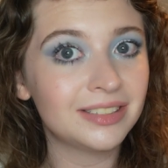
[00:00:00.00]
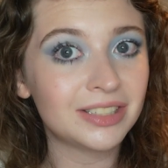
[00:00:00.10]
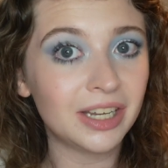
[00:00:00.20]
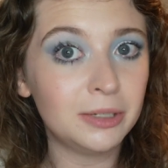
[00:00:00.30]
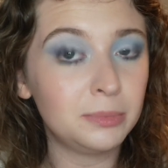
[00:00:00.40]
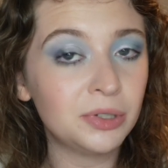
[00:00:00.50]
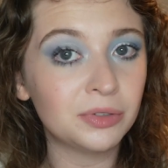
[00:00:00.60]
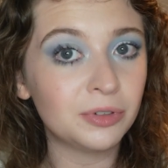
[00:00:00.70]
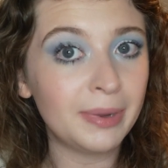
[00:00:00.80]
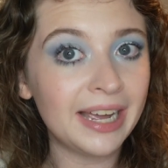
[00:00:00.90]
10
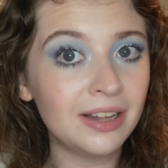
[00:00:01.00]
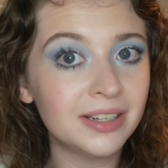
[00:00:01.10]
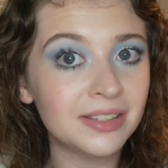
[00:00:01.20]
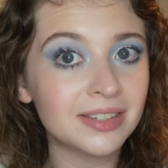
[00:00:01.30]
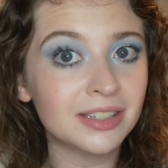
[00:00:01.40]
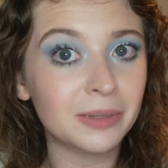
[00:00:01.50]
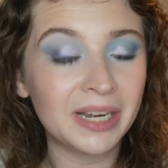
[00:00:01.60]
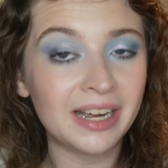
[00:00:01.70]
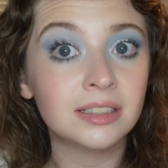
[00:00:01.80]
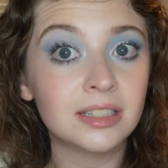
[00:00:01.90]
beautiful palettes in the
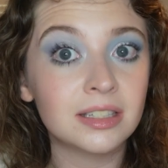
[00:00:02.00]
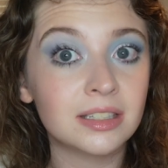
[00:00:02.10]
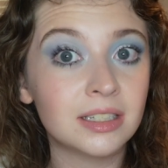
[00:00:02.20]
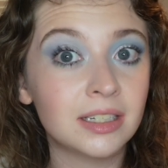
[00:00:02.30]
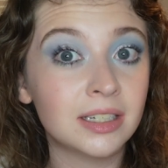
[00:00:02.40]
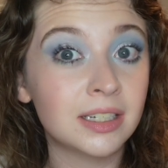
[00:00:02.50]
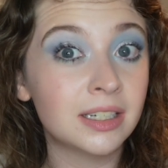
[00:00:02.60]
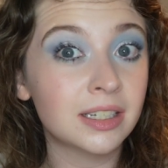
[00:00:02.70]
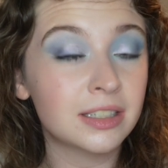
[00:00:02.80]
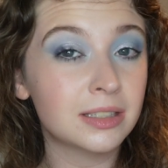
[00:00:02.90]
past
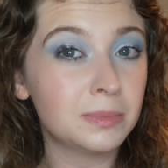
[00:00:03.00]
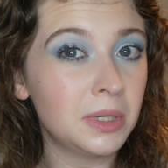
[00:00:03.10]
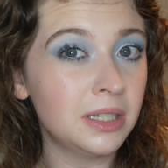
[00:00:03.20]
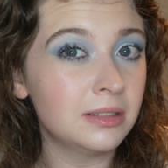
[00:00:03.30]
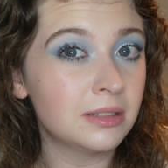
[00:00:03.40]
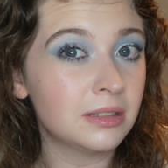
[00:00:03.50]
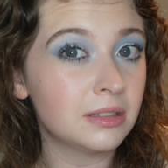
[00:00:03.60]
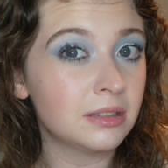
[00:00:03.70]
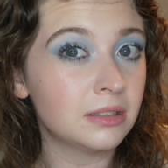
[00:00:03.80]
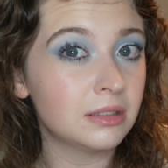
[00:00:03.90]
6
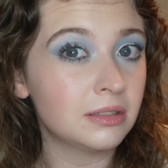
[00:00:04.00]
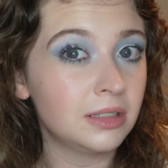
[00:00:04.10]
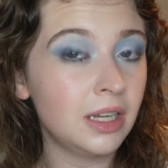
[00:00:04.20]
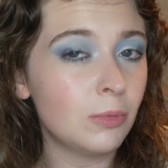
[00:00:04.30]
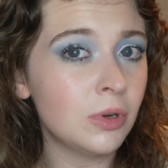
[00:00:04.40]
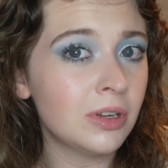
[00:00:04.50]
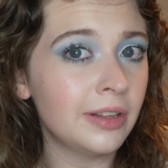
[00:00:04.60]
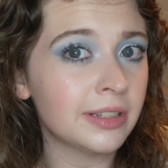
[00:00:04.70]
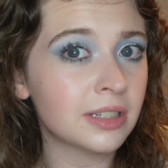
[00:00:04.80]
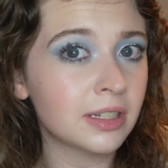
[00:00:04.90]
months? Yeah, we'll
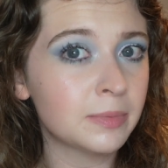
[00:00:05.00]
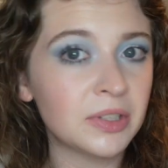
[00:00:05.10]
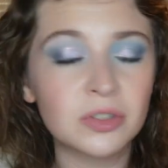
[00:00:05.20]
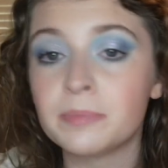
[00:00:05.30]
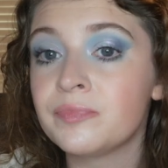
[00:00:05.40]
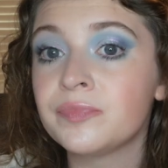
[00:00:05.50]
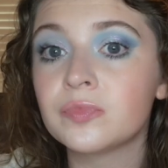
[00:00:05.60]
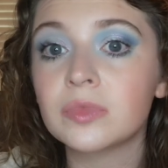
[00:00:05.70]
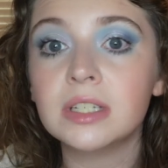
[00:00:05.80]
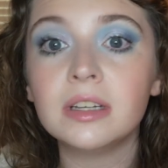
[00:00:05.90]
call it 6 months.
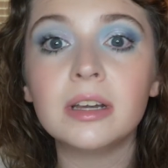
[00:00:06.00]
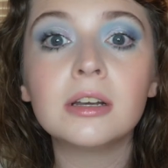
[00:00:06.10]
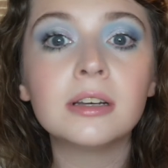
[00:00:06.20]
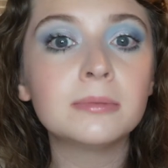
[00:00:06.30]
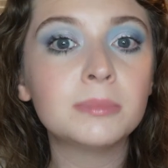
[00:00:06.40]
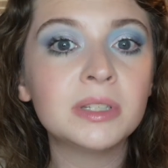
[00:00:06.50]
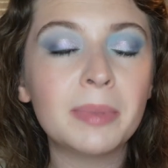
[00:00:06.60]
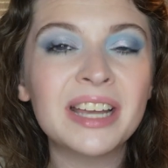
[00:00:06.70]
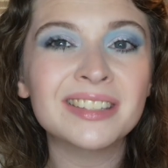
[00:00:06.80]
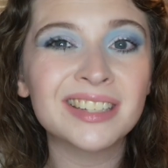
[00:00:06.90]
In the
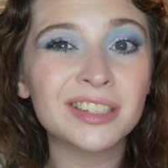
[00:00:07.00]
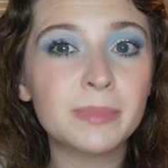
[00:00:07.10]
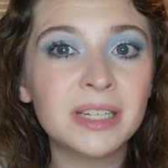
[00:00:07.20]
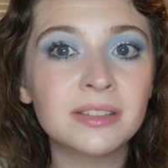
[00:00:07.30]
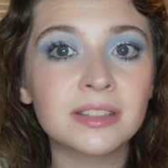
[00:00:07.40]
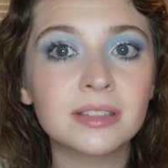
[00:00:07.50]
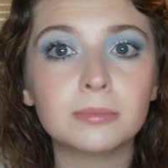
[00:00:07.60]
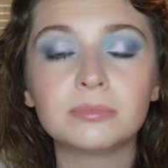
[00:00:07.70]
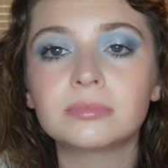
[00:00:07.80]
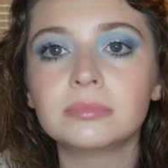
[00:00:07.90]
past 6 months,
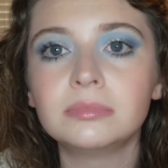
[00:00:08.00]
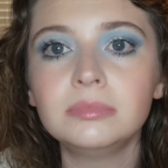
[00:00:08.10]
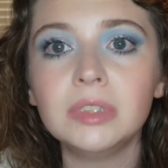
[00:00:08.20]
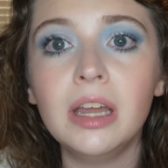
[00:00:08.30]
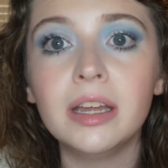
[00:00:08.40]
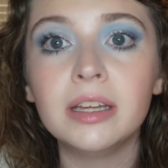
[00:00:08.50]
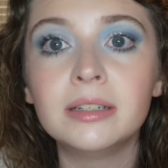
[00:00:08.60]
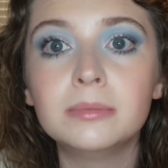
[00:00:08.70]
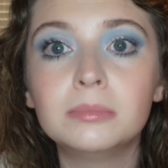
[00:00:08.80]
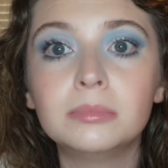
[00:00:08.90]
I